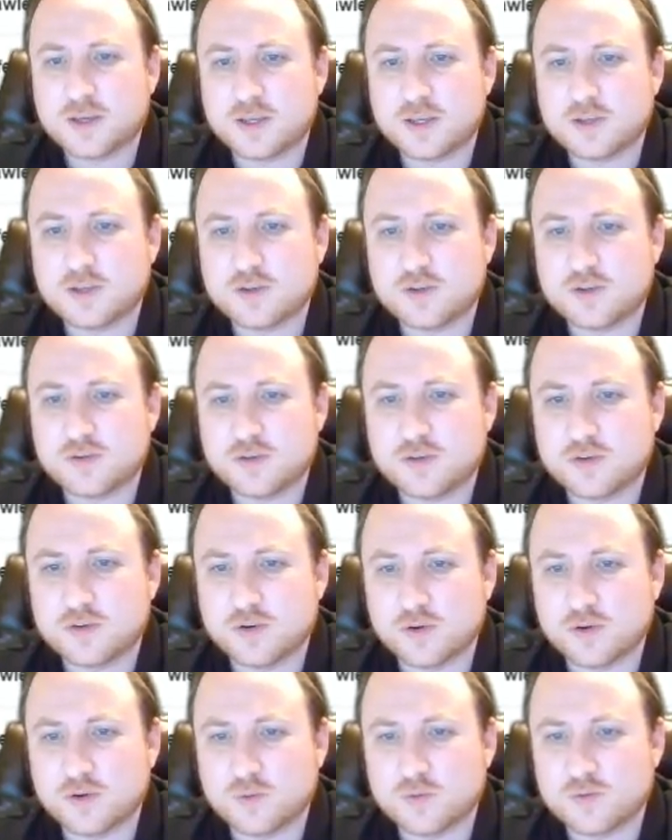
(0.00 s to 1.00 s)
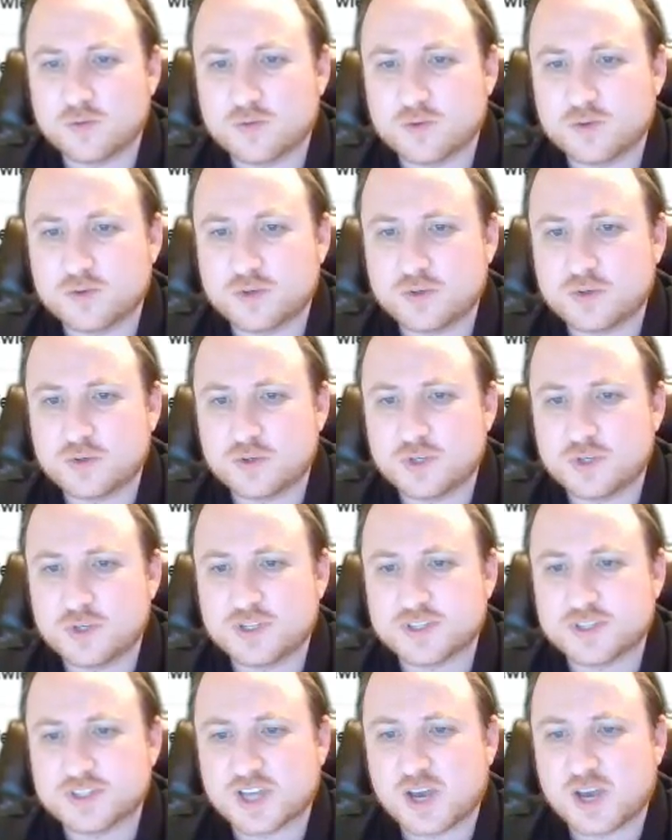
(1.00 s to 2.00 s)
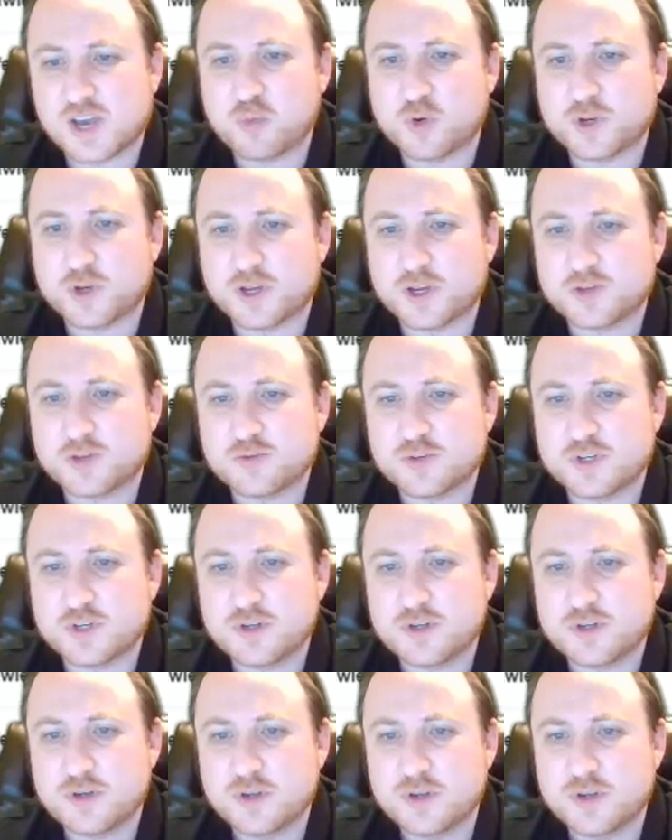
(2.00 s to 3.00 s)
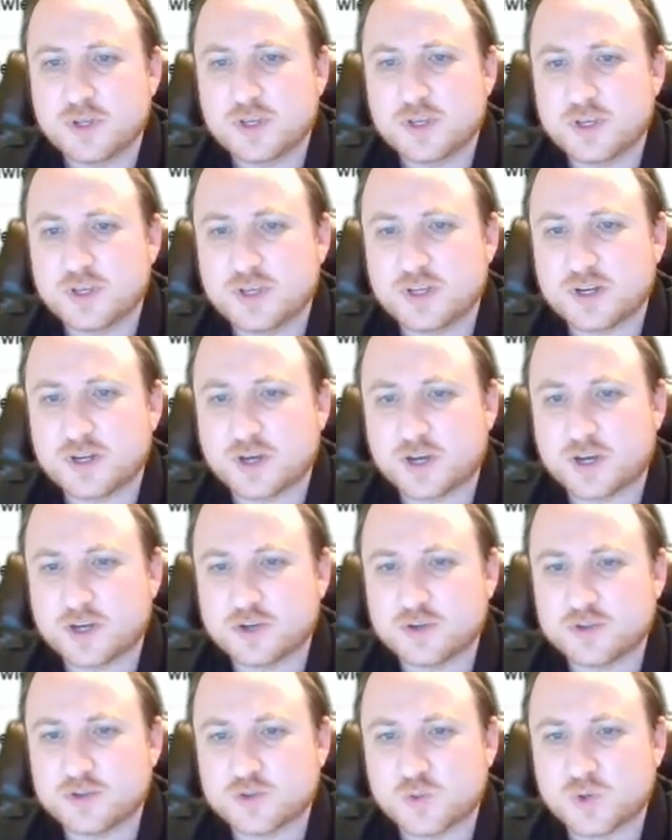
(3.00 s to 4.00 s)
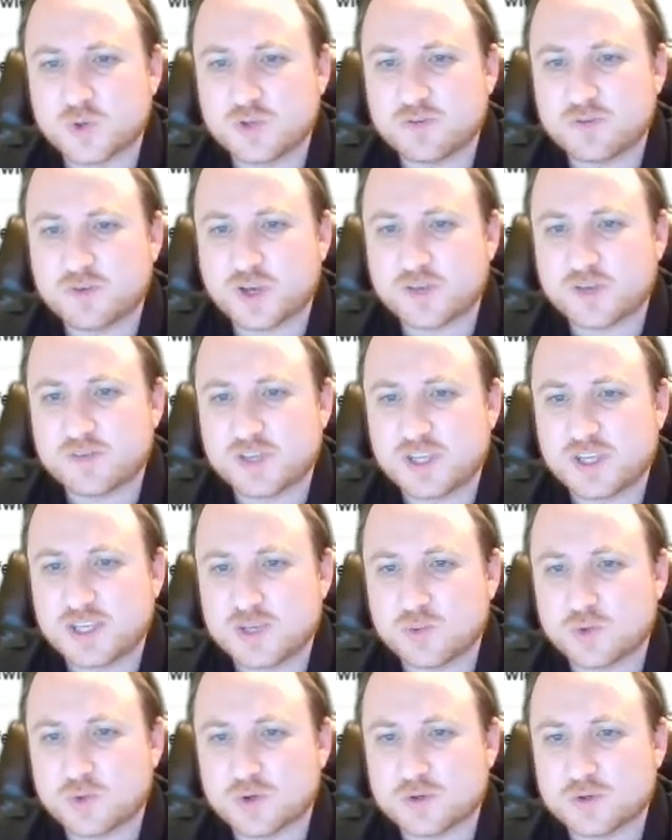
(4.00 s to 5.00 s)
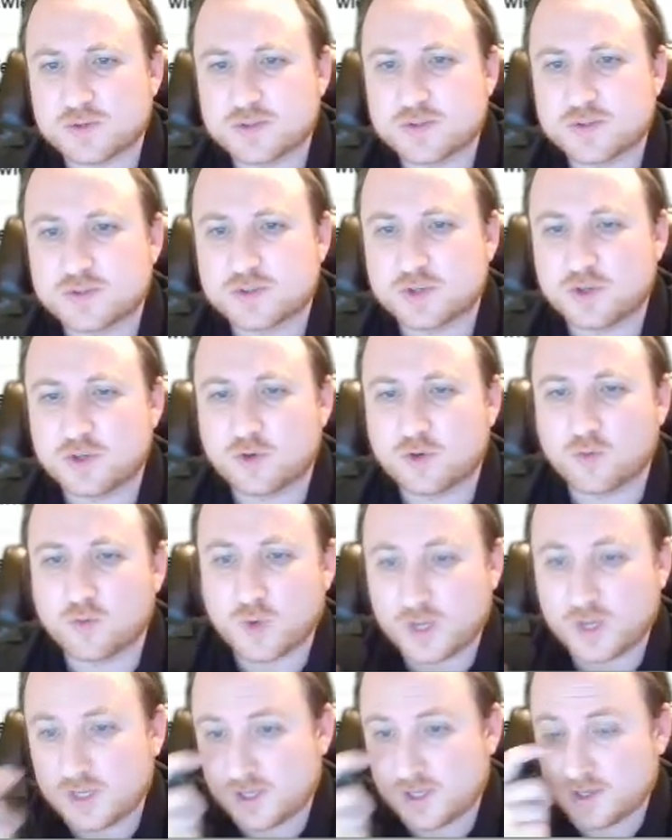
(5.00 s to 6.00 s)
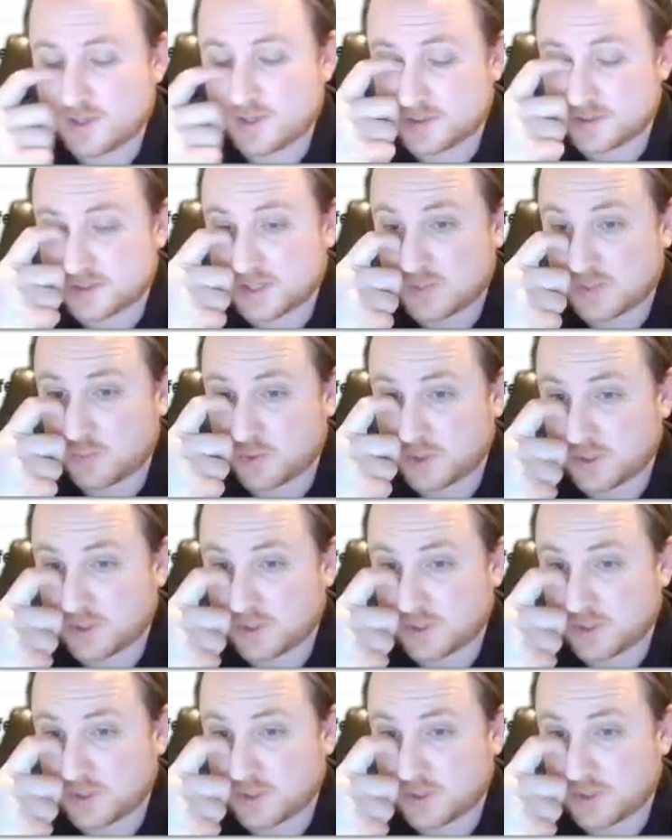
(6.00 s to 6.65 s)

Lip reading: And you're in the top 100 in 125 keywords. So you're ranking in the top